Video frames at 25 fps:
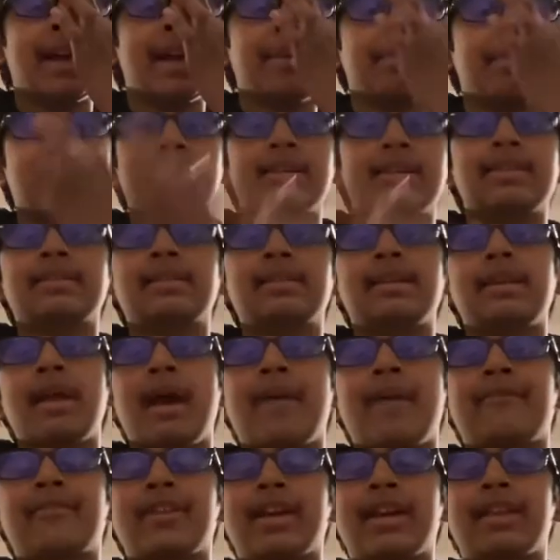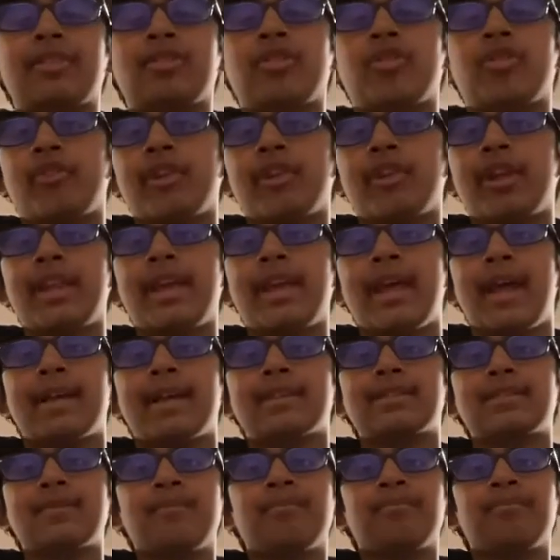it because you have to get the
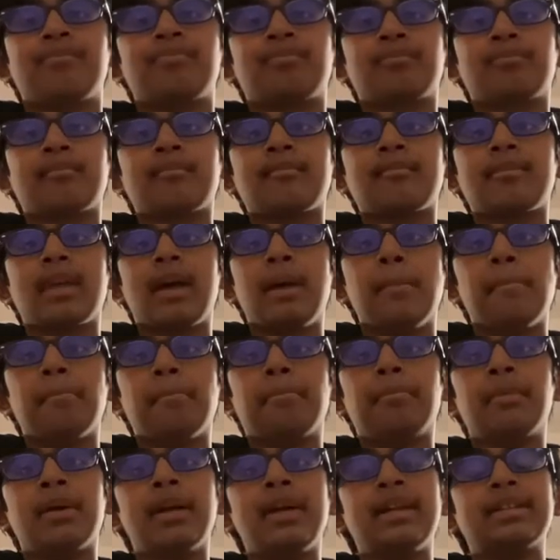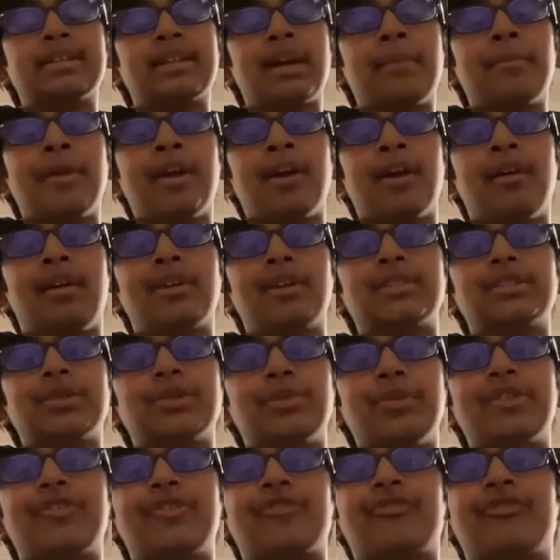3DS. But it's coming out on
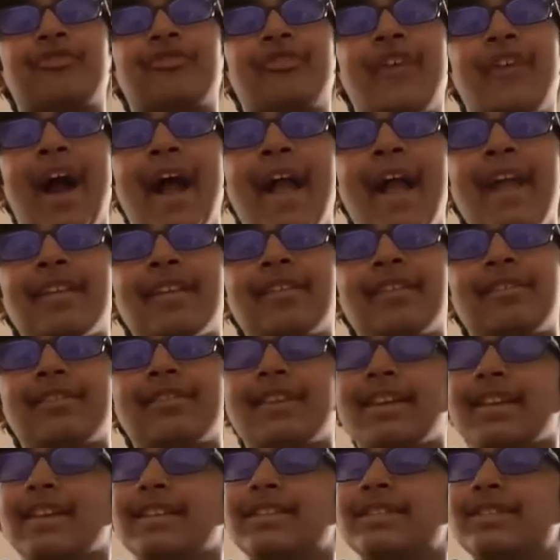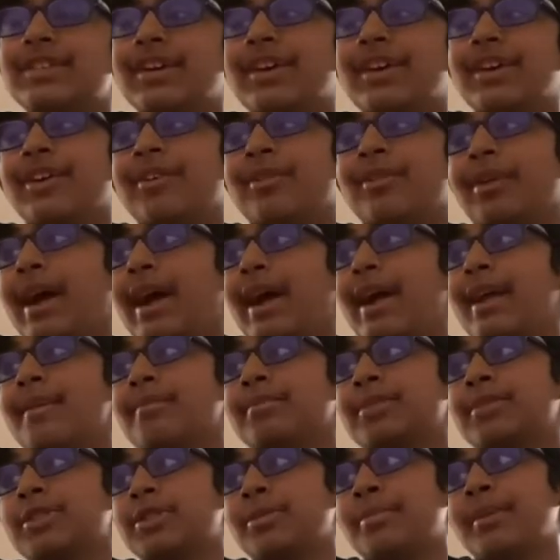Switch finally, so I
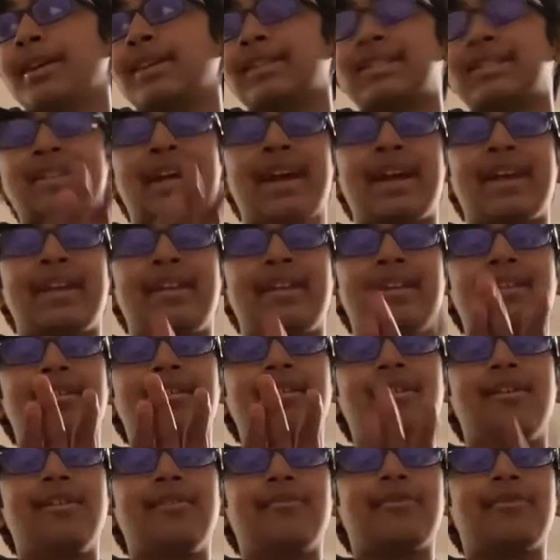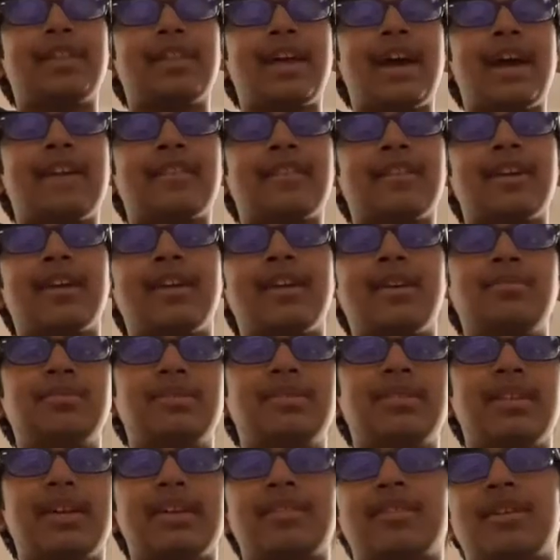am super excited for that. I think it
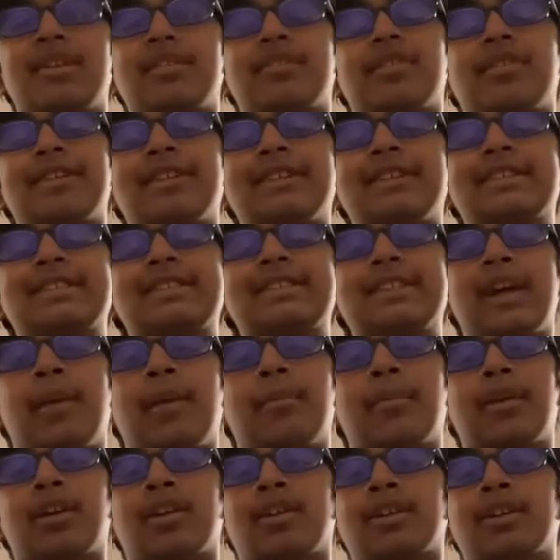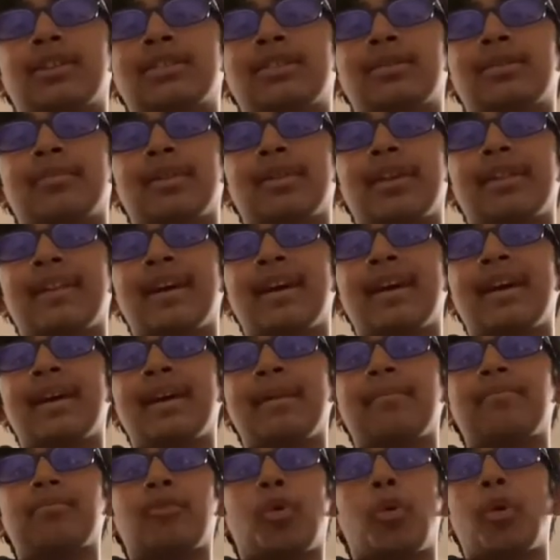comes like during summer or something like that.
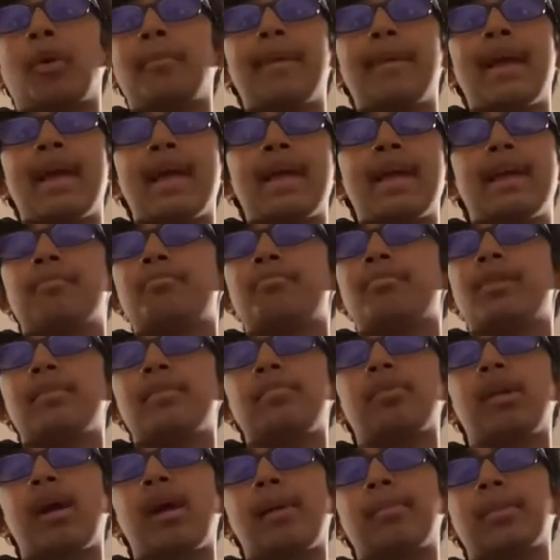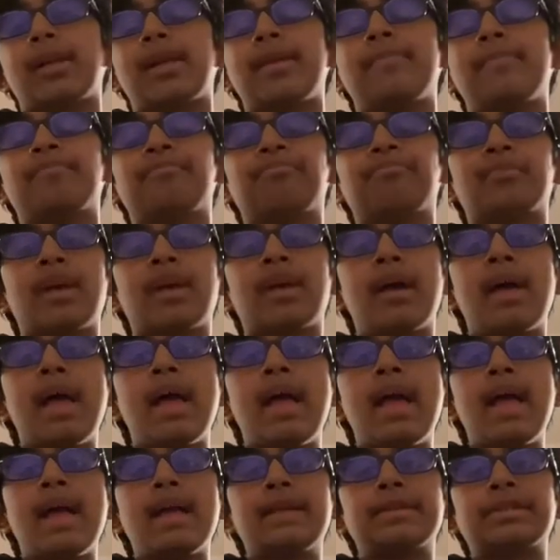Or May, but probably.
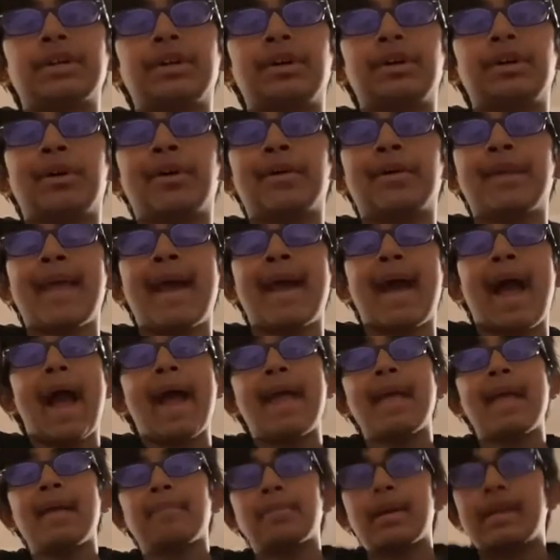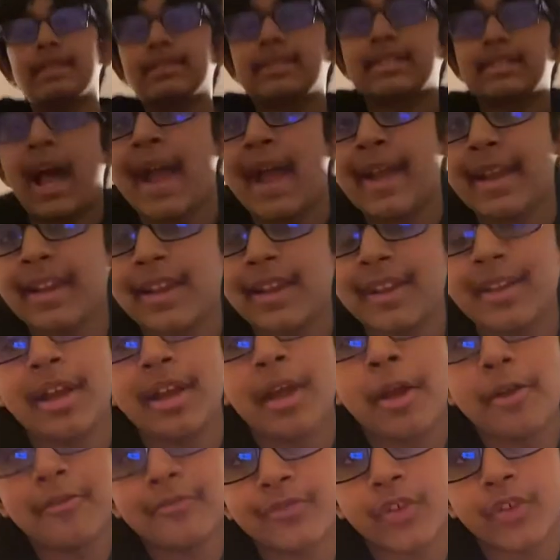So yeah, I am excited
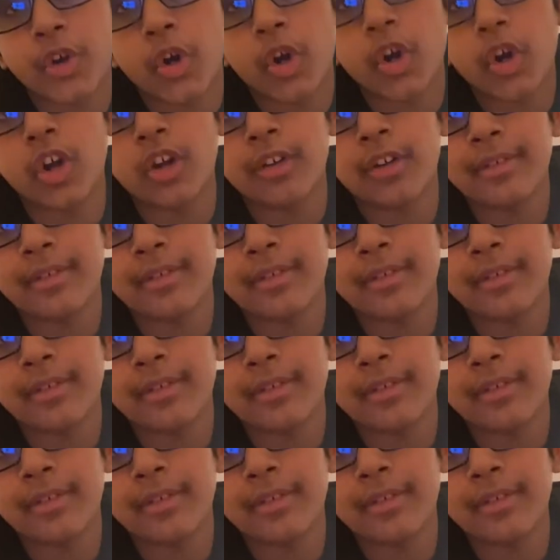for